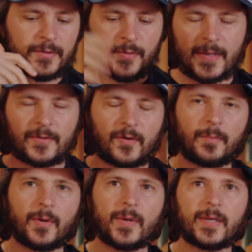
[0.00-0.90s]
director
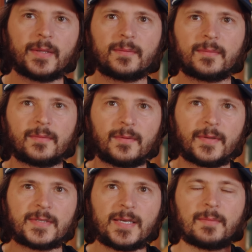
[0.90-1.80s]
of brewing and
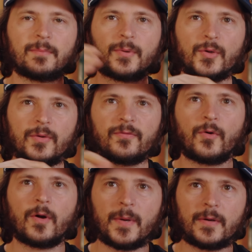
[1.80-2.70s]
the team brewed
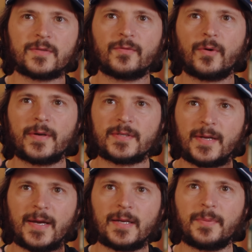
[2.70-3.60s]
4 beers for us
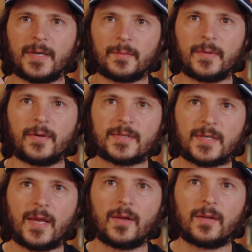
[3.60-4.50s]
and I had to pick a beer to
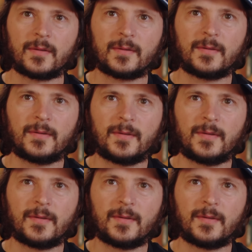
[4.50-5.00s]
scale.